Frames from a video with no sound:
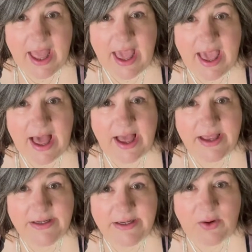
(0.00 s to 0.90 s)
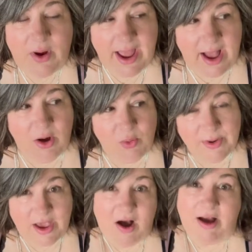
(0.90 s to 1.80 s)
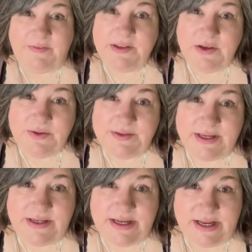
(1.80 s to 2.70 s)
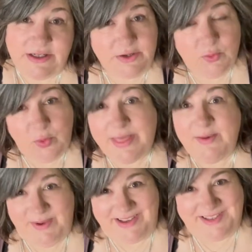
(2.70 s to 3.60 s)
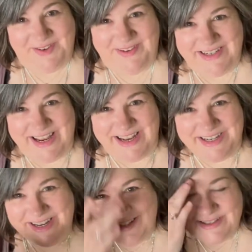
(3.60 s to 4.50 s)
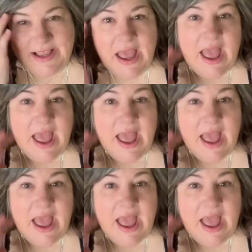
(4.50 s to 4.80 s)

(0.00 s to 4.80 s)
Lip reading: and how we often use intention with the best of intentions,